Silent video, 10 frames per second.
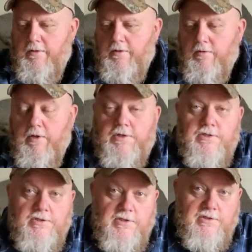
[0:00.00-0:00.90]

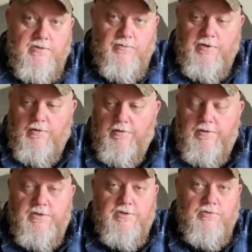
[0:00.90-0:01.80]
correction system, we call
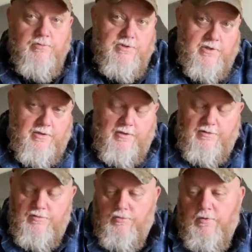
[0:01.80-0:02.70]
this a suicide
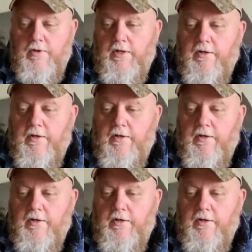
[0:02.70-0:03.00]
cut tool.